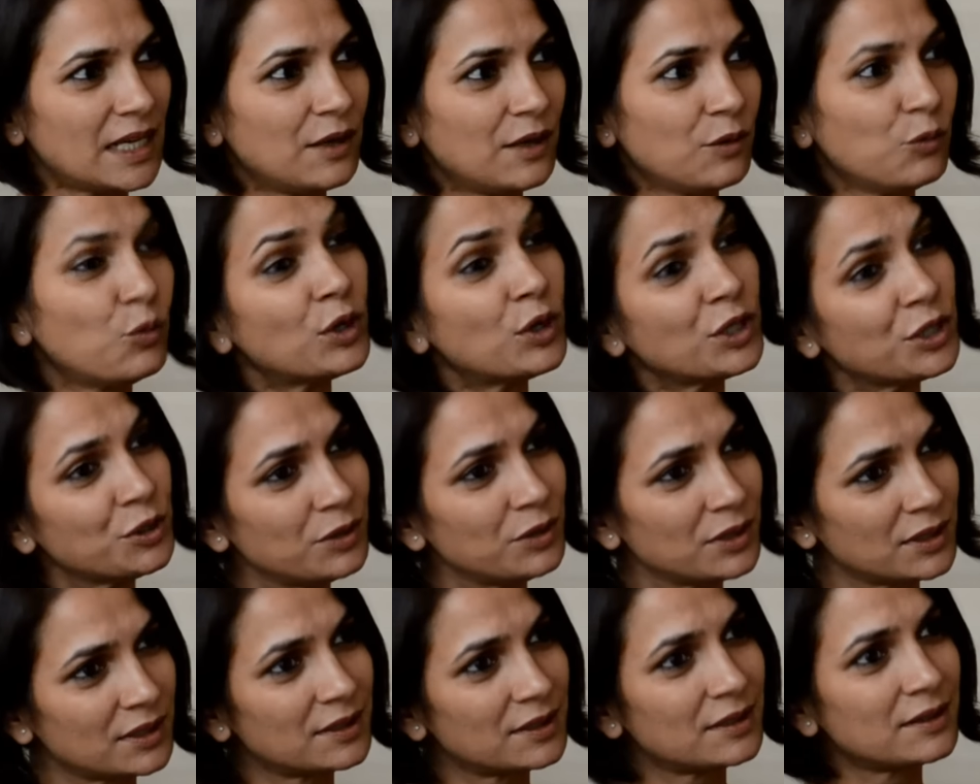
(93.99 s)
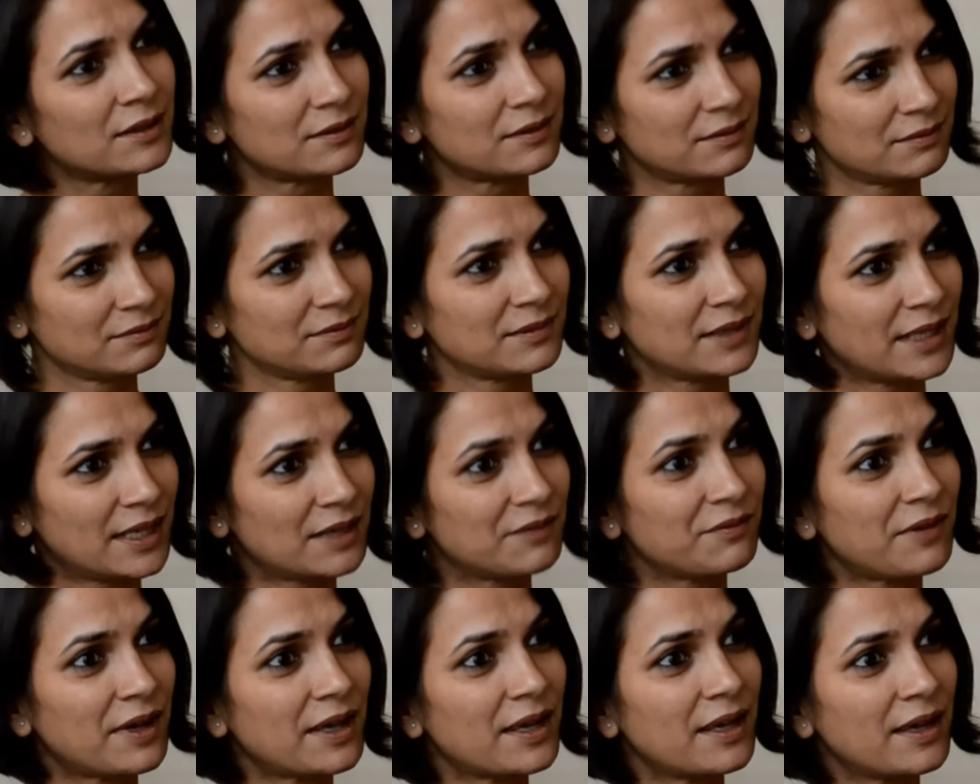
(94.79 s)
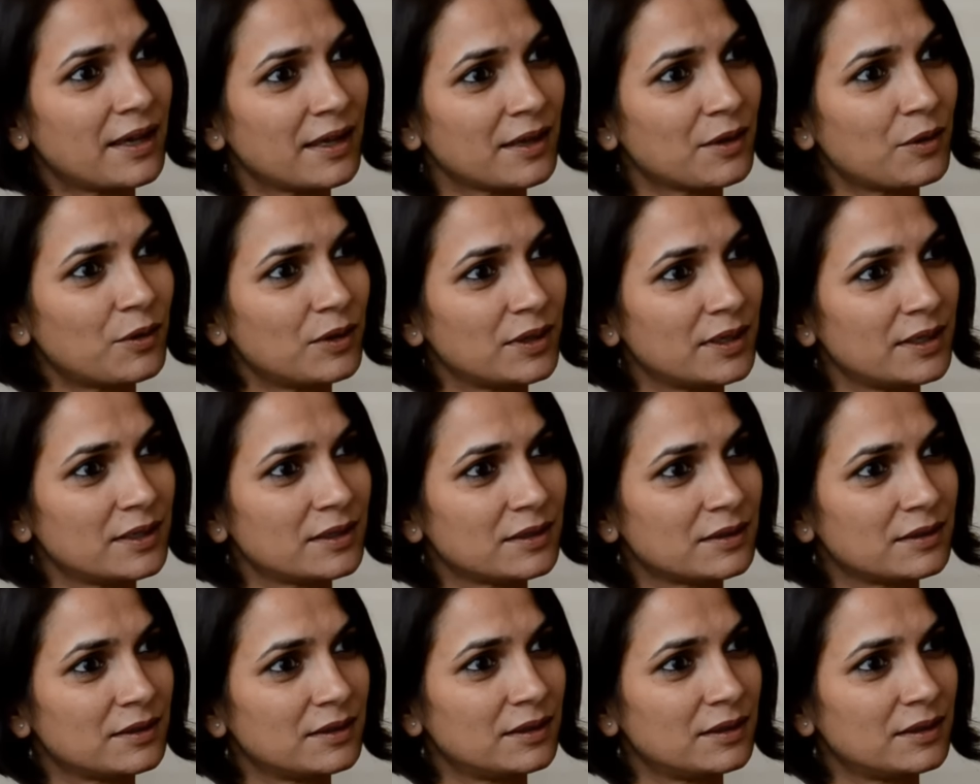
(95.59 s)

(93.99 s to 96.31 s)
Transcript: What you learn, and why I call it